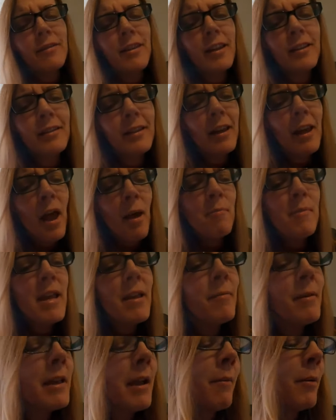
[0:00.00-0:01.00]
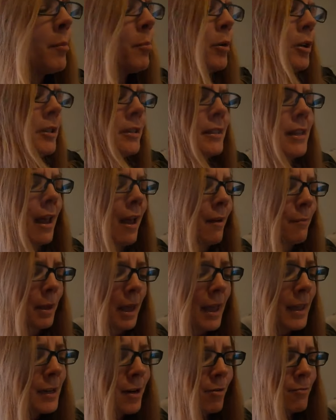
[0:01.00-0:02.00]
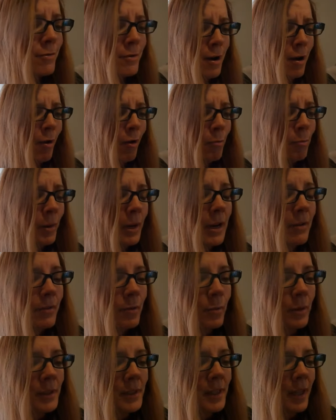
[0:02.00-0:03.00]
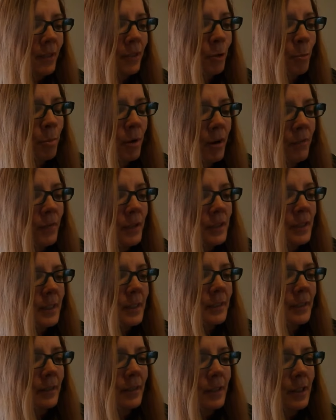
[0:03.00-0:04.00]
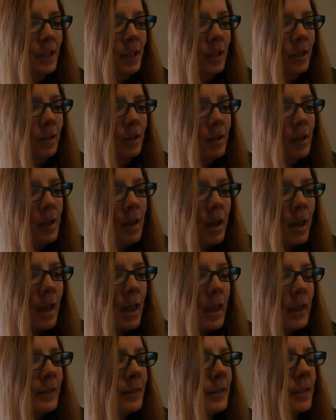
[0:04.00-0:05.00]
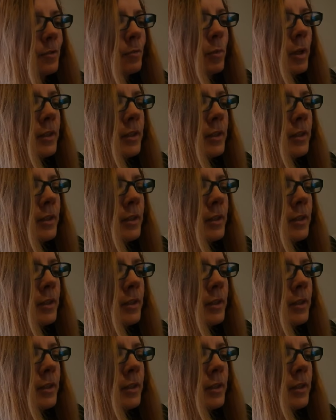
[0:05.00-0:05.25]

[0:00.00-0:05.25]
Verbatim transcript: this. Maybe I'm a book snob. I don't know, but everyone's got their preferences as to as to